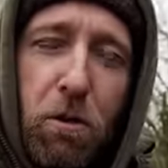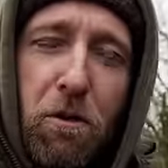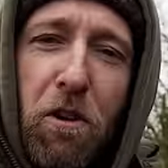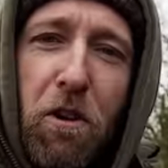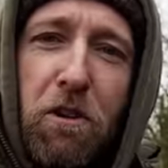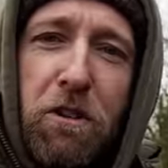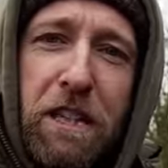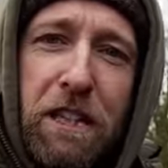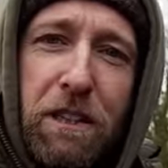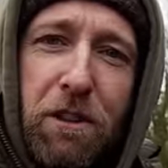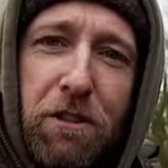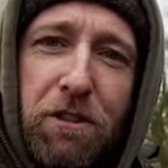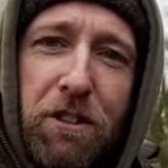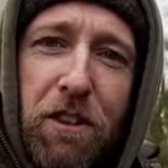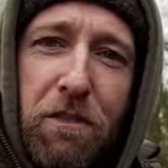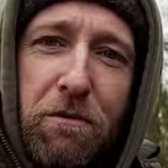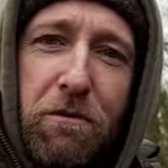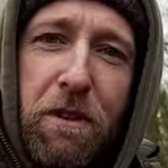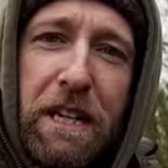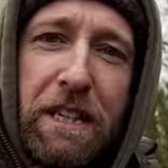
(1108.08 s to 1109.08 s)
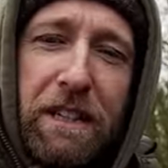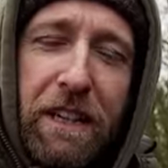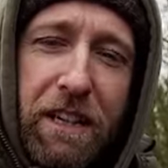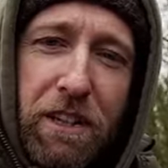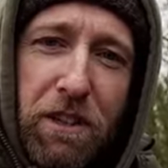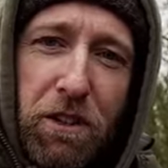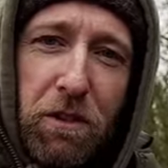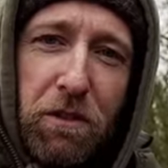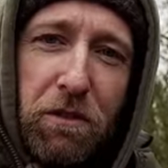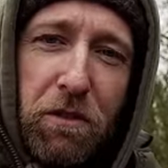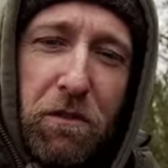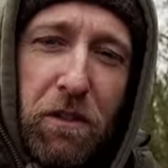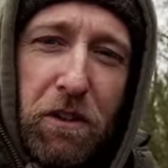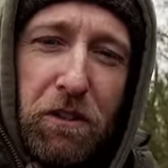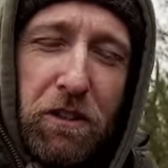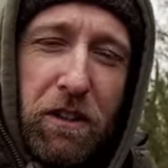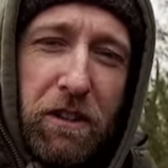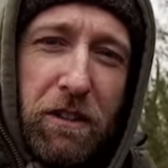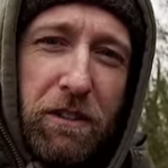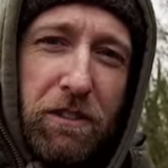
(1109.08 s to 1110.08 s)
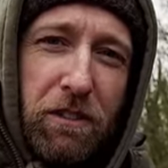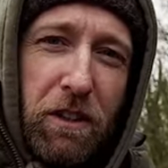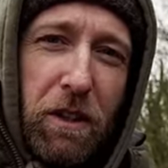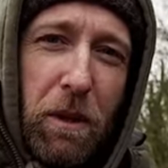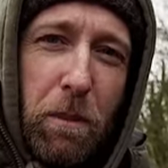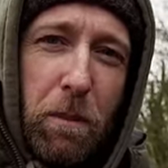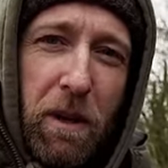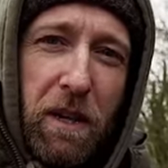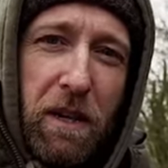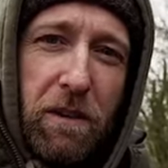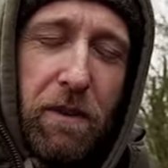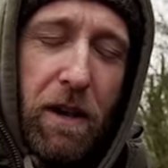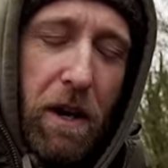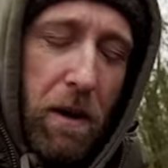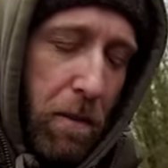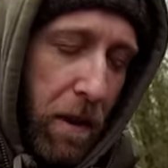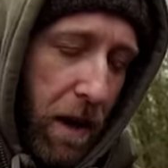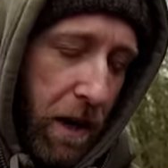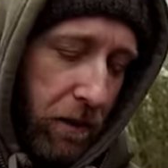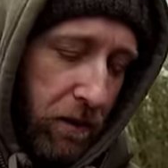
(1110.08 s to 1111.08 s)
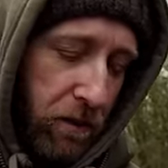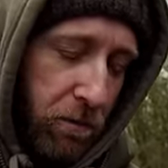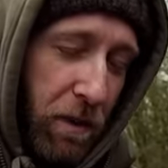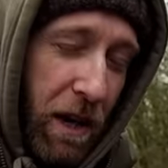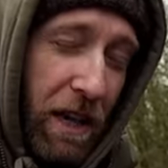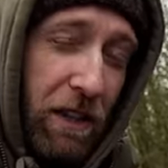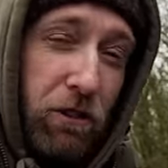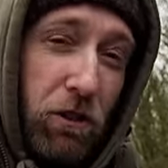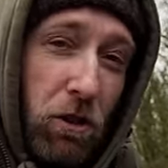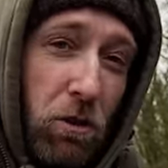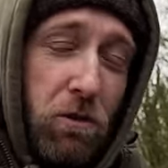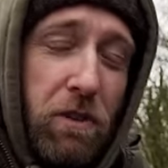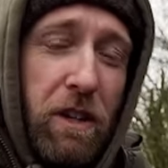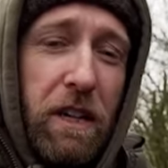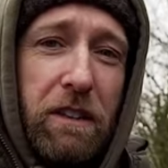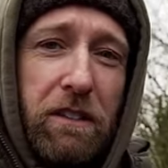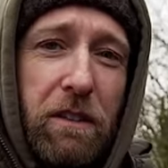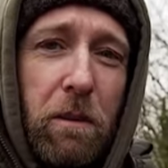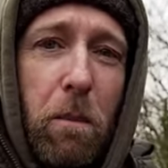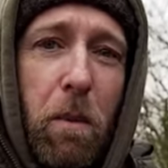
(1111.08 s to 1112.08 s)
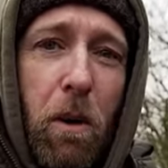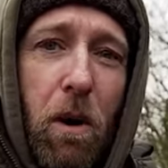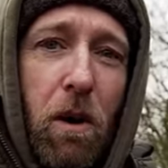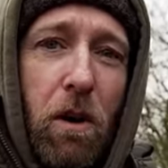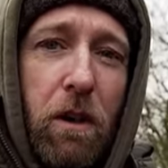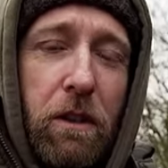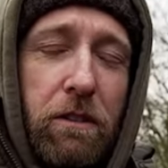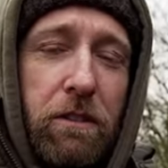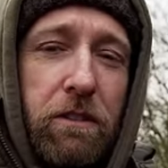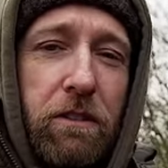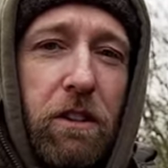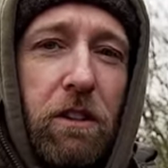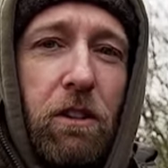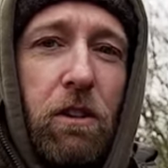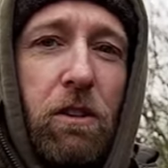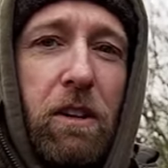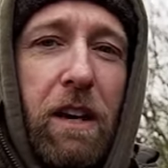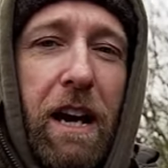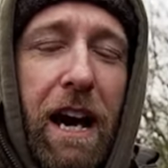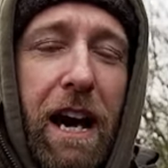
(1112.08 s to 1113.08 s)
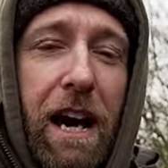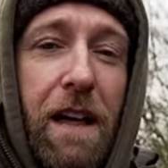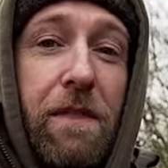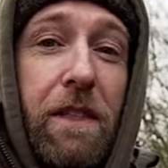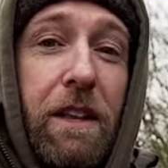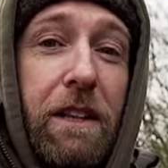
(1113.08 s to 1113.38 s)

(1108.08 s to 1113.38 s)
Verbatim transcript: we've already looked at the rig that I use for fishing solid PVA bags, but I do think it's important to look at